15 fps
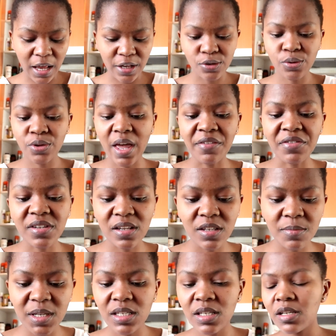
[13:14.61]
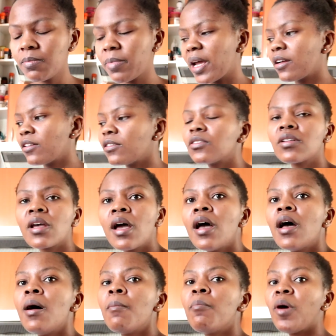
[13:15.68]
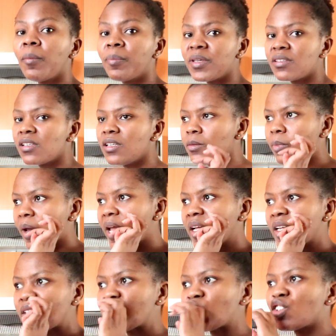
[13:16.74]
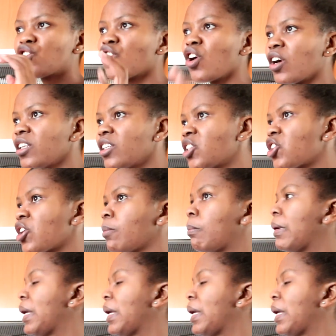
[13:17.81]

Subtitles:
I saw they have sesame seed bagels, poppy seed bagels, chocolate chip